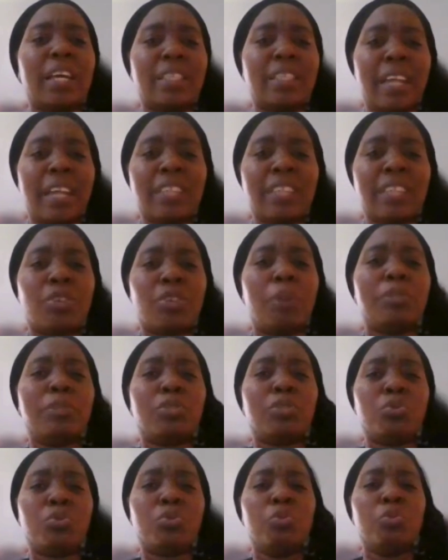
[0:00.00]
that is coming
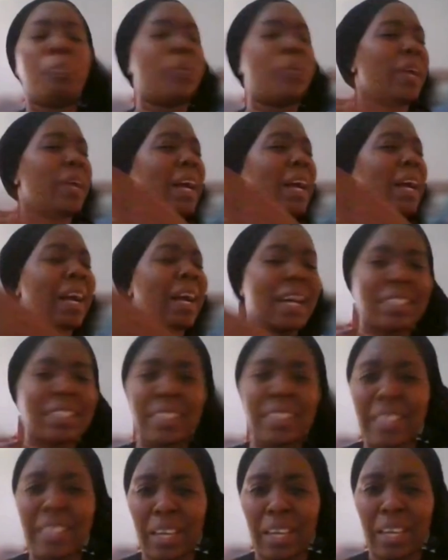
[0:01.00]
to you, pray and
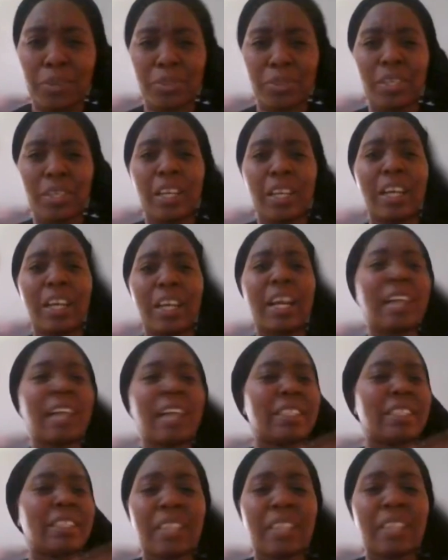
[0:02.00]
cast it out.
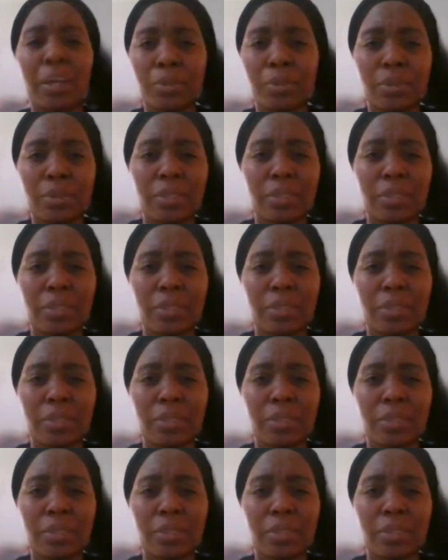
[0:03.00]
Cast it out.